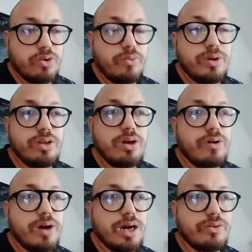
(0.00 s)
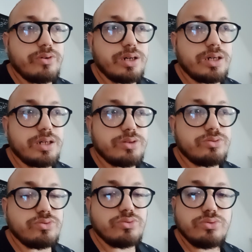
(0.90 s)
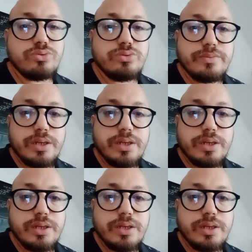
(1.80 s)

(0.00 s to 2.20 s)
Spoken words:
we'll know how to